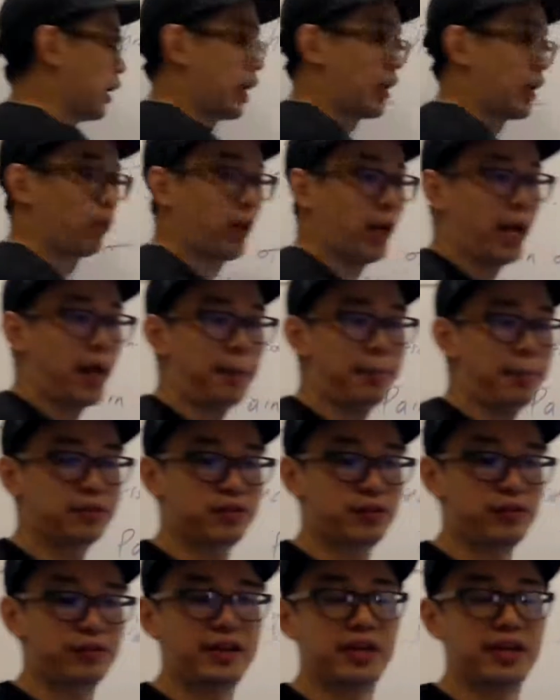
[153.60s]
And what happens
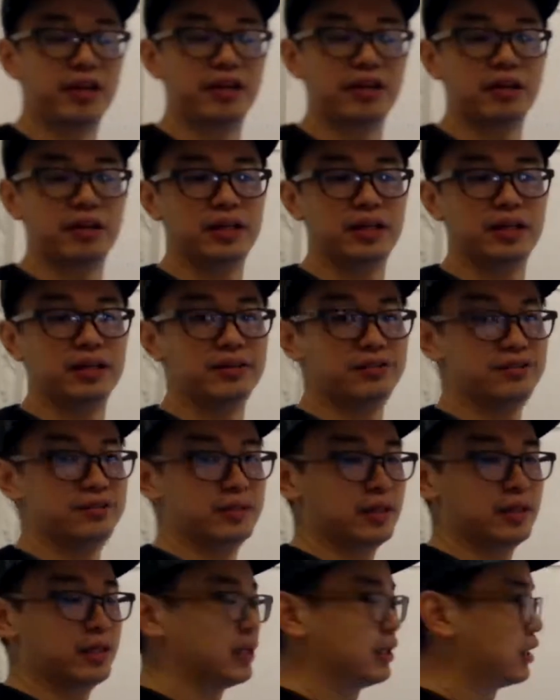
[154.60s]
over here
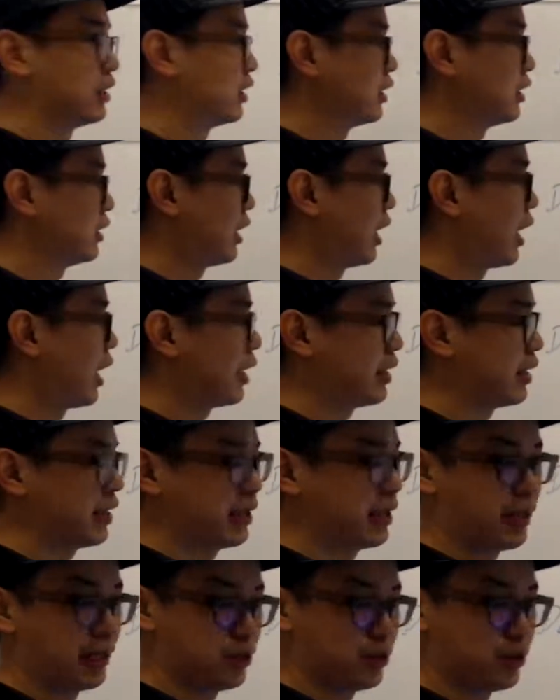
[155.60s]
is,
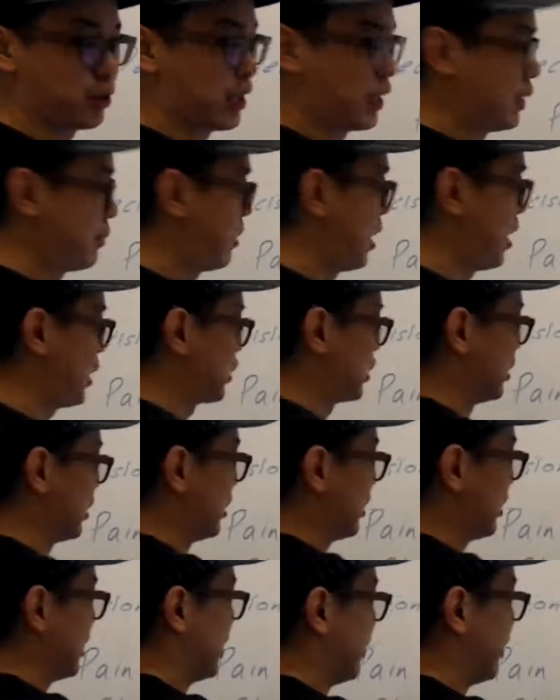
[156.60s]
you can
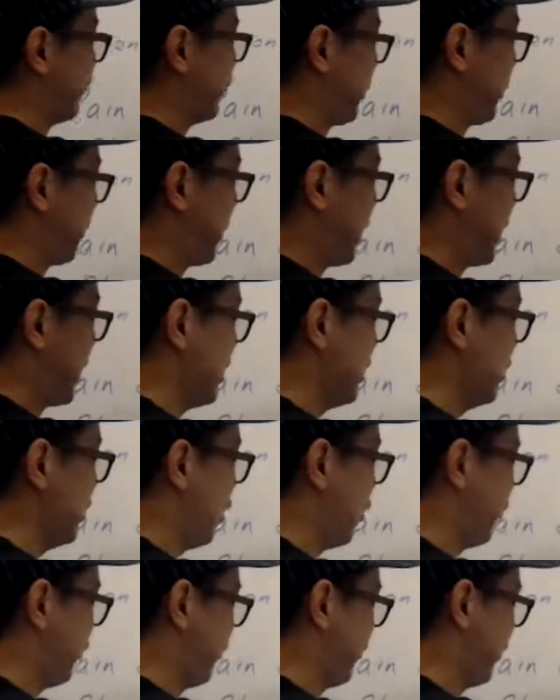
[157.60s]
imagine if the pain
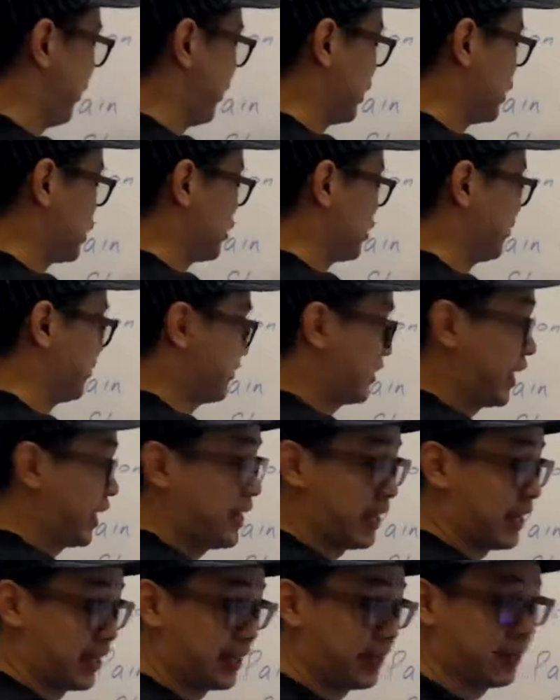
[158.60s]
of
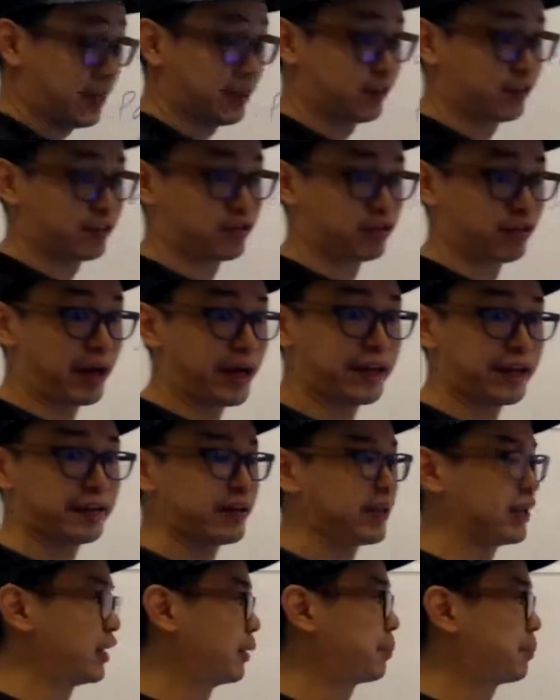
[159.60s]
staying is greater
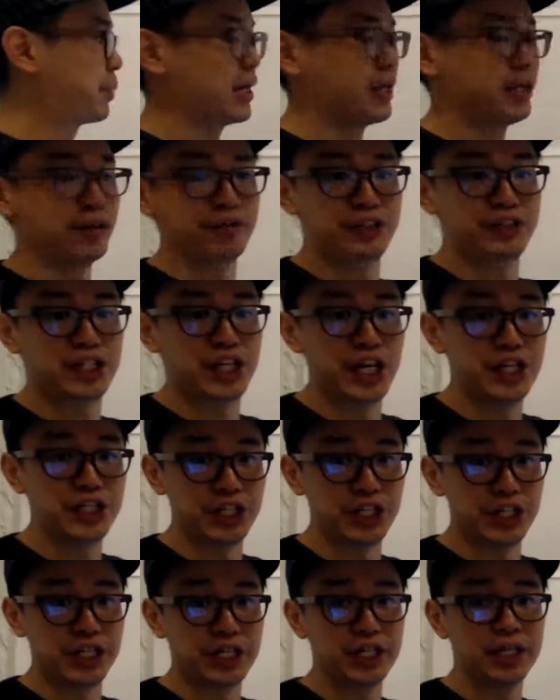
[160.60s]
than the pain of
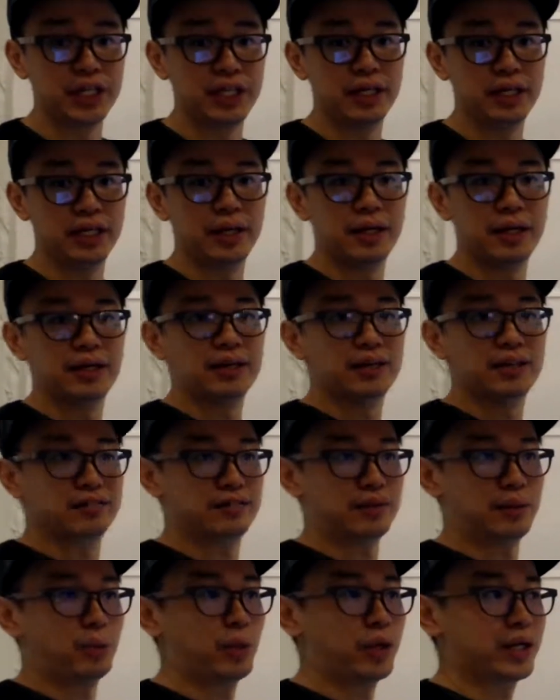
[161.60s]
changing,
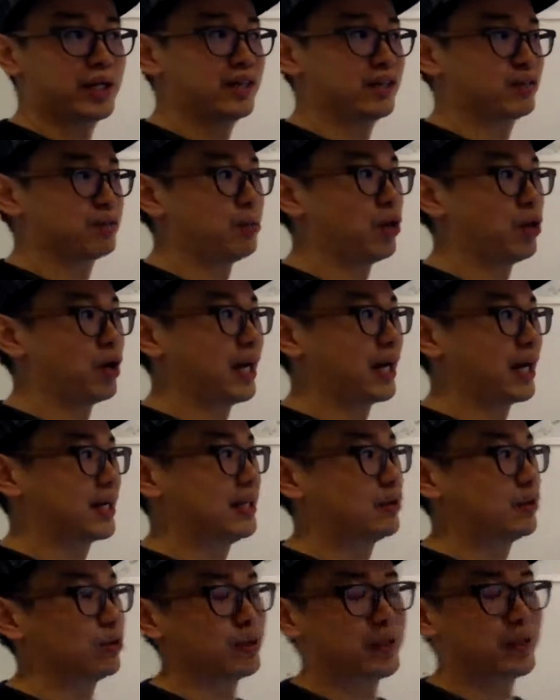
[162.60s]
someone is more
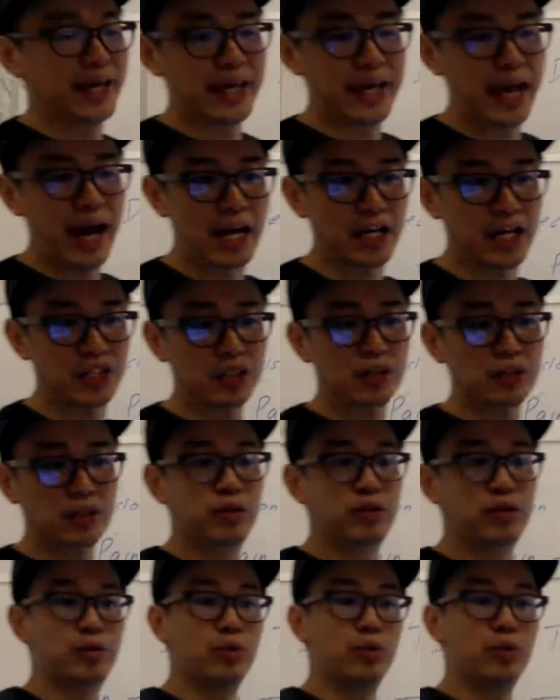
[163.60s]
likely to take action
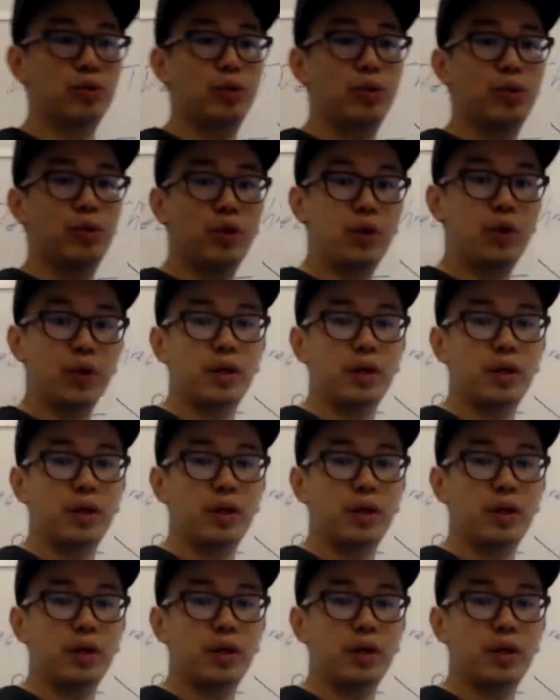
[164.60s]
to